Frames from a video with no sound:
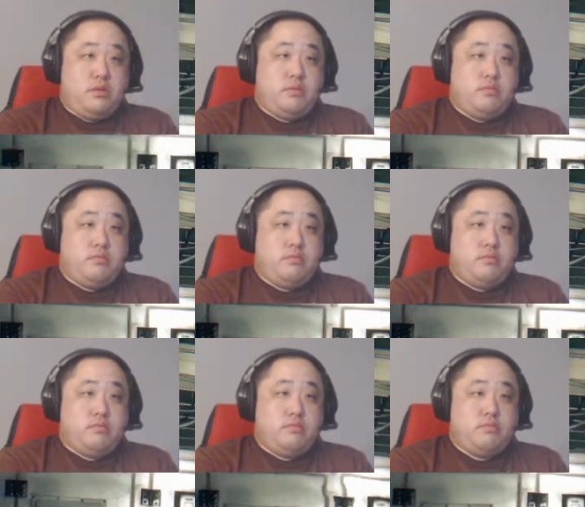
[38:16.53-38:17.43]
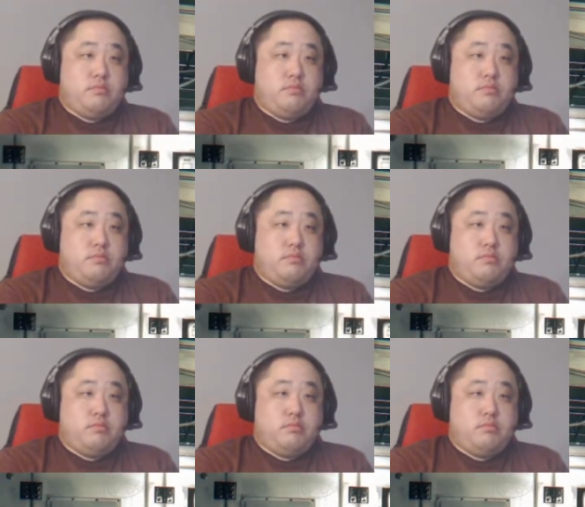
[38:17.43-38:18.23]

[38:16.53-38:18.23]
(no one is talking)